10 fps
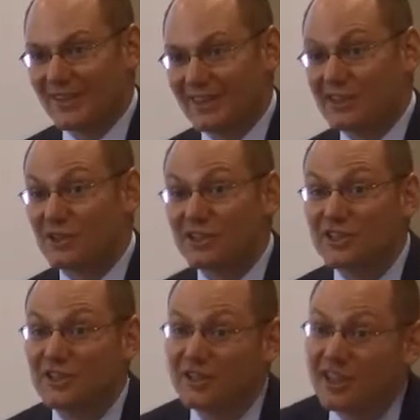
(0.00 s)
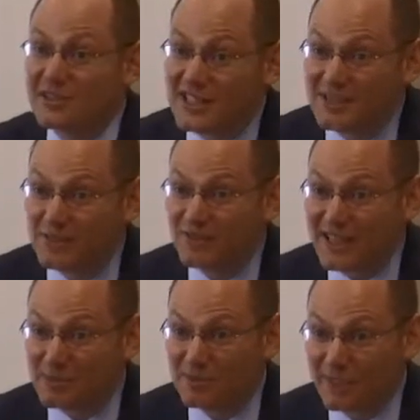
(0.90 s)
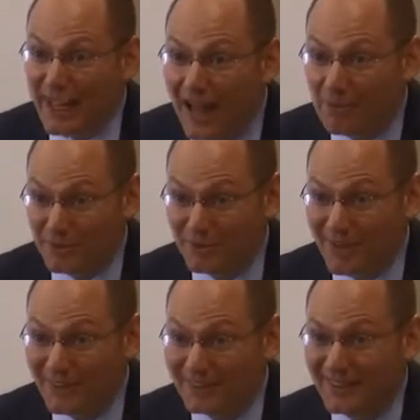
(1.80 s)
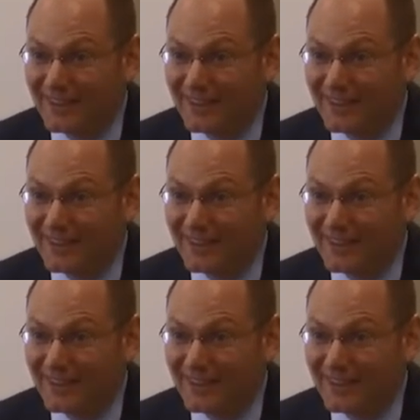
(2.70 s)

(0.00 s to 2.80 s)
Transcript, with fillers: And they certainly don't, not sites of investment for capital, right?